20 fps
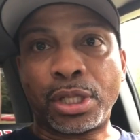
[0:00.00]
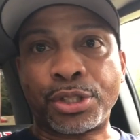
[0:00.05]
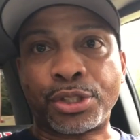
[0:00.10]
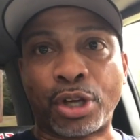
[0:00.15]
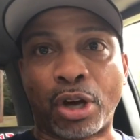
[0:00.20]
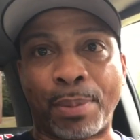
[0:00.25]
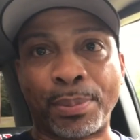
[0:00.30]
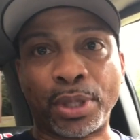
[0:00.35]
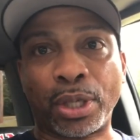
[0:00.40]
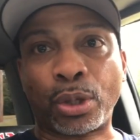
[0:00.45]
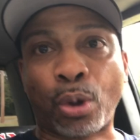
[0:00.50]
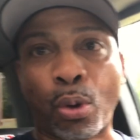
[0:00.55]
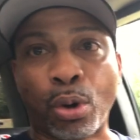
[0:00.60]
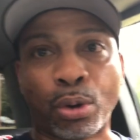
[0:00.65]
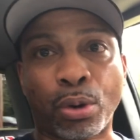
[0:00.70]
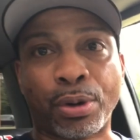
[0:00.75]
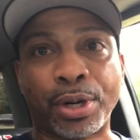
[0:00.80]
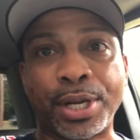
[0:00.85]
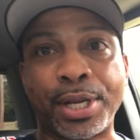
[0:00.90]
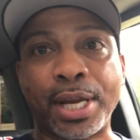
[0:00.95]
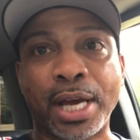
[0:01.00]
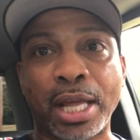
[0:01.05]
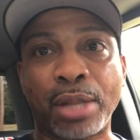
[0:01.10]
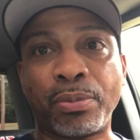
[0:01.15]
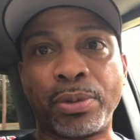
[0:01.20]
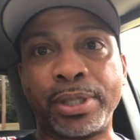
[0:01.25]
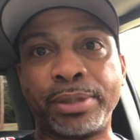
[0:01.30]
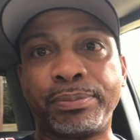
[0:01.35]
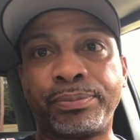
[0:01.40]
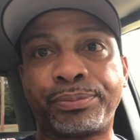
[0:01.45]
So I'm gonna go order
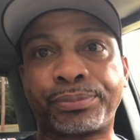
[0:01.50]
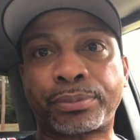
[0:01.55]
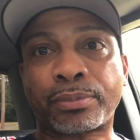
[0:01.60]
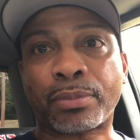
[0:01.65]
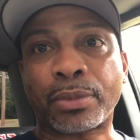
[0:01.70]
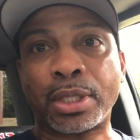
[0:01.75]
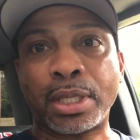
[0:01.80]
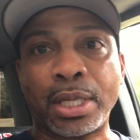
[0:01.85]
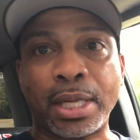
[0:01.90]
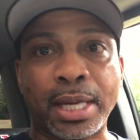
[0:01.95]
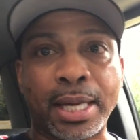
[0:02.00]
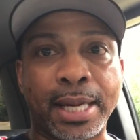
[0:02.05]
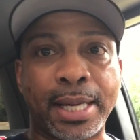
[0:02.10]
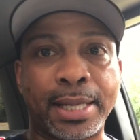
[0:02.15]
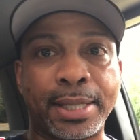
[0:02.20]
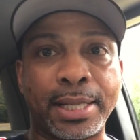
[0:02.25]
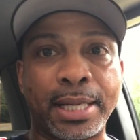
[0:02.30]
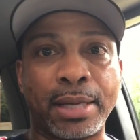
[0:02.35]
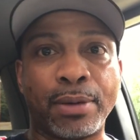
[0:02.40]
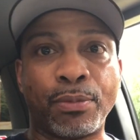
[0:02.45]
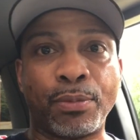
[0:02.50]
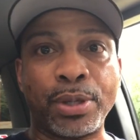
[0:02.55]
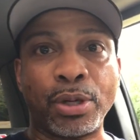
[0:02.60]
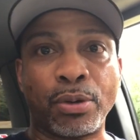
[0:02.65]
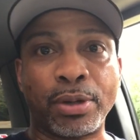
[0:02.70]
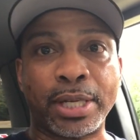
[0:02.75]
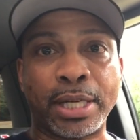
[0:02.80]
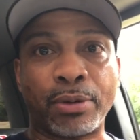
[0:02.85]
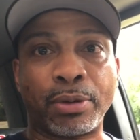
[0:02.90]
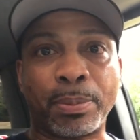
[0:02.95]
another one and then we're
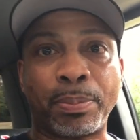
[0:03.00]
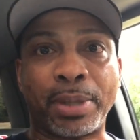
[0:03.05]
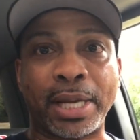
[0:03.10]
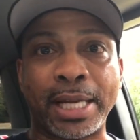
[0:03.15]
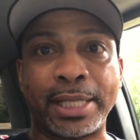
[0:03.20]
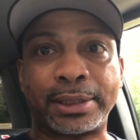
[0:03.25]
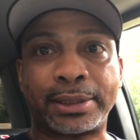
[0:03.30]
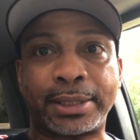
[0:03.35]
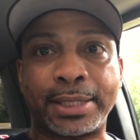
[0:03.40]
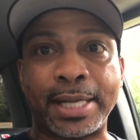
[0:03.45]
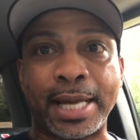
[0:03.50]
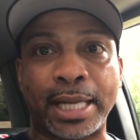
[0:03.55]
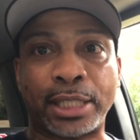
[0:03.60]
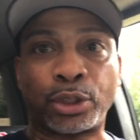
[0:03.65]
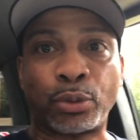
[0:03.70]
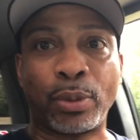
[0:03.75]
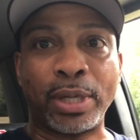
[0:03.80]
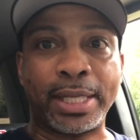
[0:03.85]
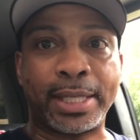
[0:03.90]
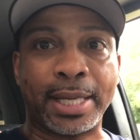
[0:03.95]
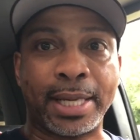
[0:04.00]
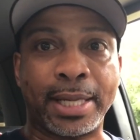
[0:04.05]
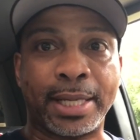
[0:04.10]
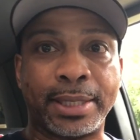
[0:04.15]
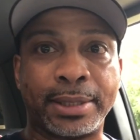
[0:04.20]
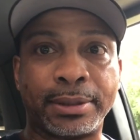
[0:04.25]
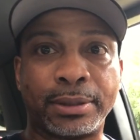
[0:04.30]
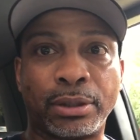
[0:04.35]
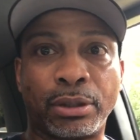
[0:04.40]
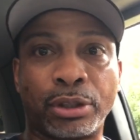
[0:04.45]
gonna get it replaced next
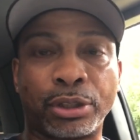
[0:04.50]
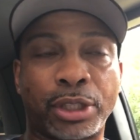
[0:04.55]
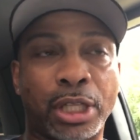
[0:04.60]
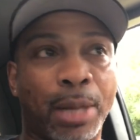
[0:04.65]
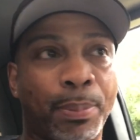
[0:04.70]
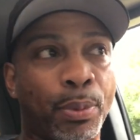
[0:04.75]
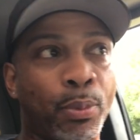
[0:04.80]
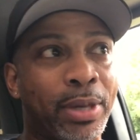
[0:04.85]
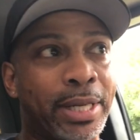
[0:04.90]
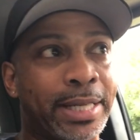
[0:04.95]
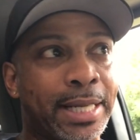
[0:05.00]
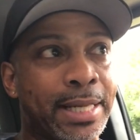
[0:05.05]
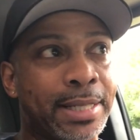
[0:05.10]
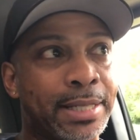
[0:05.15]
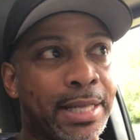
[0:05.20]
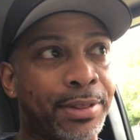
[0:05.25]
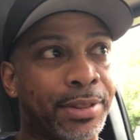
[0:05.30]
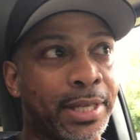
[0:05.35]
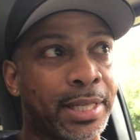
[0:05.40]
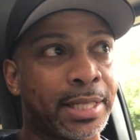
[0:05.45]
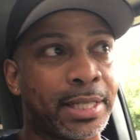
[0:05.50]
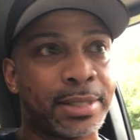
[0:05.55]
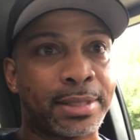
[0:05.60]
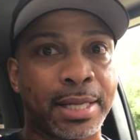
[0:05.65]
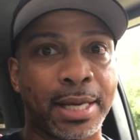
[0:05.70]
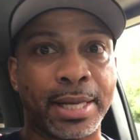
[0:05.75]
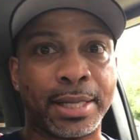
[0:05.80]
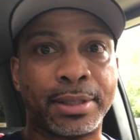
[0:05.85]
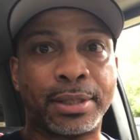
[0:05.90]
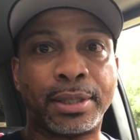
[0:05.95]
weekend or a couple weekends, I think he
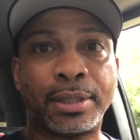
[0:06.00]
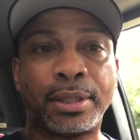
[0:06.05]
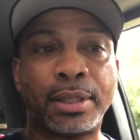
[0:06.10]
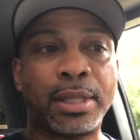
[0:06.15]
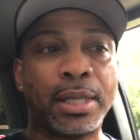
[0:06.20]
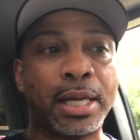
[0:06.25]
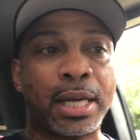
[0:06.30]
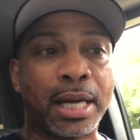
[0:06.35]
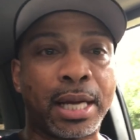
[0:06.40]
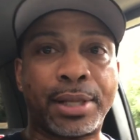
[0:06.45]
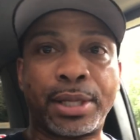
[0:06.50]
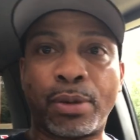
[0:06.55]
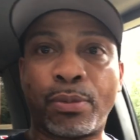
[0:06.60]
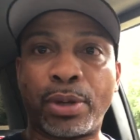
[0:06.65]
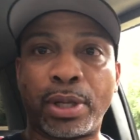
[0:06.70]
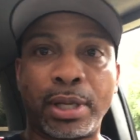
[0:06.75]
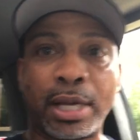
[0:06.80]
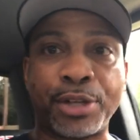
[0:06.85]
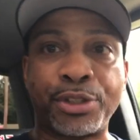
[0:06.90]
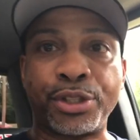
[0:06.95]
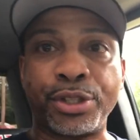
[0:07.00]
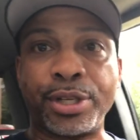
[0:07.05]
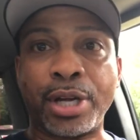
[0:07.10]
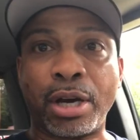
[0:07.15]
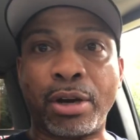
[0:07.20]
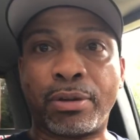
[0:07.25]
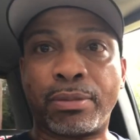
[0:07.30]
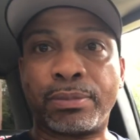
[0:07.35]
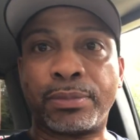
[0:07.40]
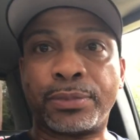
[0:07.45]
said, and then we'll let you
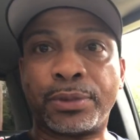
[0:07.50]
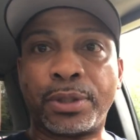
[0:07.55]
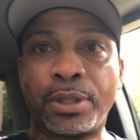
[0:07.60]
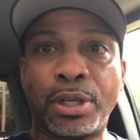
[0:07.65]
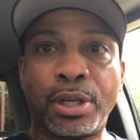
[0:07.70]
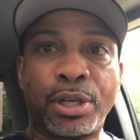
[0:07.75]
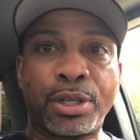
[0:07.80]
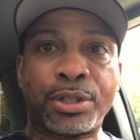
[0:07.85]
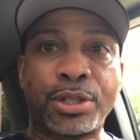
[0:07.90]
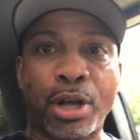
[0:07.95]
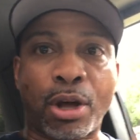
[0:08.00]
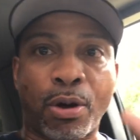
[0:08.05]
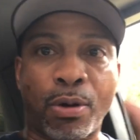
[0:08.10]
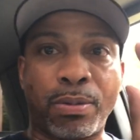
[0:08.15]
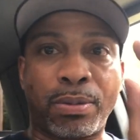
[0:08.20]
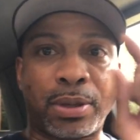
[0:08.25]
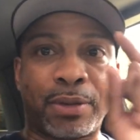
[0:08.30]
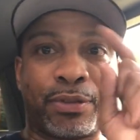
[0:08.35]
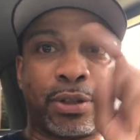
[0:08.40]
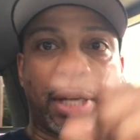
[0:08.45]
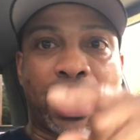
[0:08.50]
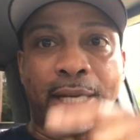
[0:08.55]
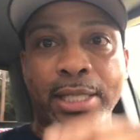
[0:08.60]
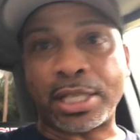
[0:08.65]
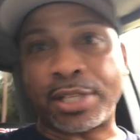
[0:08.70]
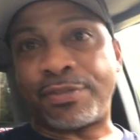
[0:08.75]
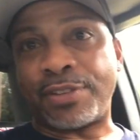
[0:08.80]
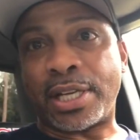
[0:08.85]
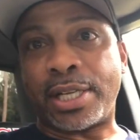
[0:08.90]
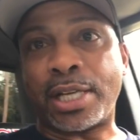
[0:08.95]
know. So if you like
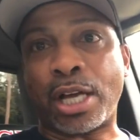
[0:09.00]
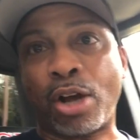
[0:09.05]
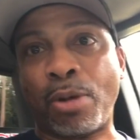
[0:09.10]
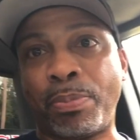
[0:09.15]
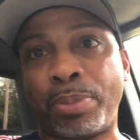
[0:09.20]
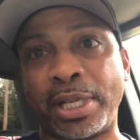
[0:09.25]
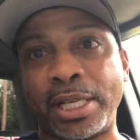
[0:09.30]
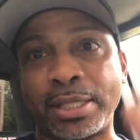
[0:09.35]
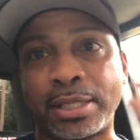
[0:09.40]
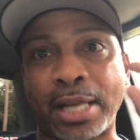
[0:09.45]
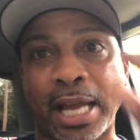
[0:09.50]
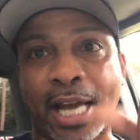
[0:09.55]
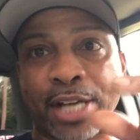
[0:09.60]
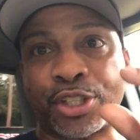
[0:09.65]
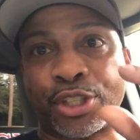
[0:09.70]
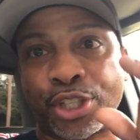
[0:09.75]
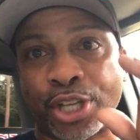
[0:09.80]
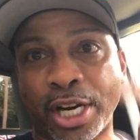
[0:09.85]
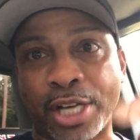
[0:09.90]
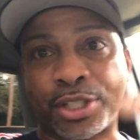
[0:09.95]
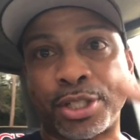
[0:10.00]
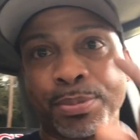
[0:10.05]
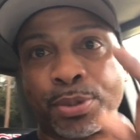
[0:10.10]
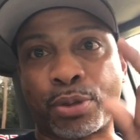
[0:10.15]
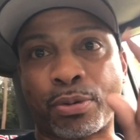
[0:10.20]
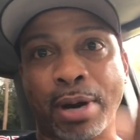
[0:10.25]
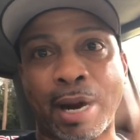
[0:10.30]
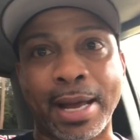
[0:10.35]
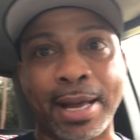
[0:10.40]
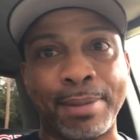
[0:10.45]
this video, please like, share,
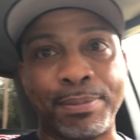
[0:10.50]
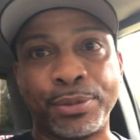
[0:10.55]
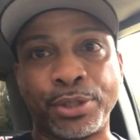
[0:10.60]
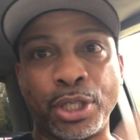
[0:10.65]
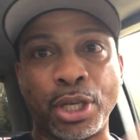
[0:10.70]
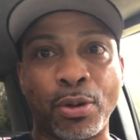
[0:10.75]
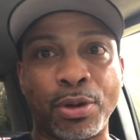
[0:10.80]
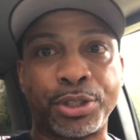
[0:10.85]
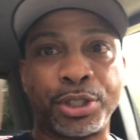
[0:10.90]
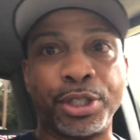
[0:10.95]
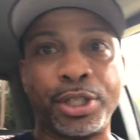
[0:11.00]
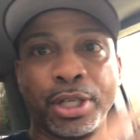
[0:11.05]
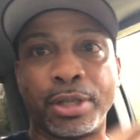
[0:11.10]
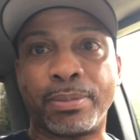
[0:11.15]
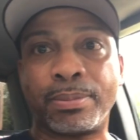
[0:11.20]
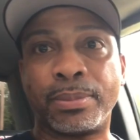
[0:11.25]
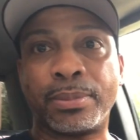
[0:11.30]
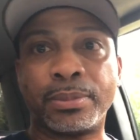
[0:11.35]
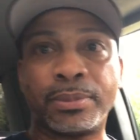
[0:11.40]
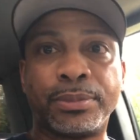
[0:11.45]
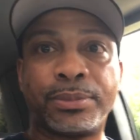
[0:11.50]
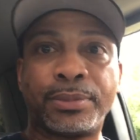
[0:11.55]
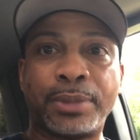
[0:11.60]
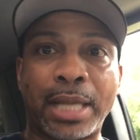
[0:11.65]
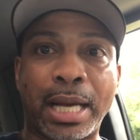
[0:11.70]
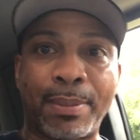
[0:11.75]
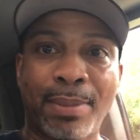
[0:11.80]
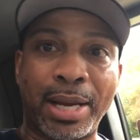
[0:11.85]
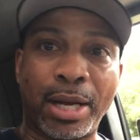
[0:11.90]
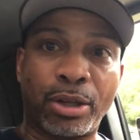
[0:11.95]
subscribe. You know what to do.
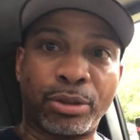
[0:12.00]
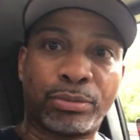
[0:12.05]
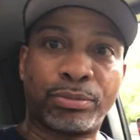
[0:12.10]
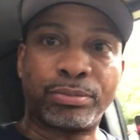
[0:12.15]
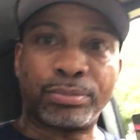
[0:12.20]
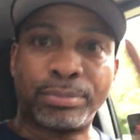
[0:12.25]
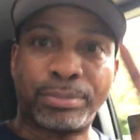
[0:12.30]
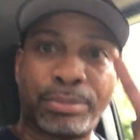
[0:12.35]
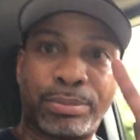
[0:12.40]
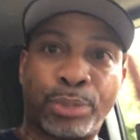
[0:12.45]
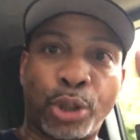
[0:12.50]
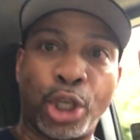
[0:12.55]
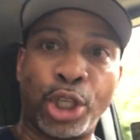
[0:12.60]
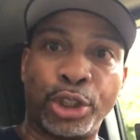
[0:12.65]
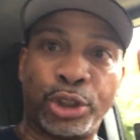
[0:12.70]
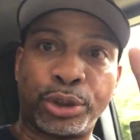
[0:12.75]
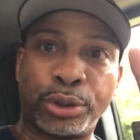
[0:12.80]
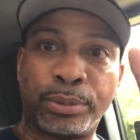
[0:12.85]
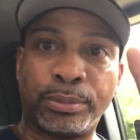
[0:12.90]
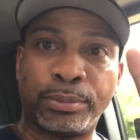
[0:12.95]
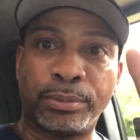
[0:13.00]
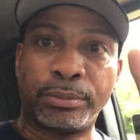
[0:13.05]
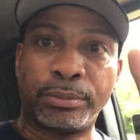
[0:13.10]
I'm out. Peace.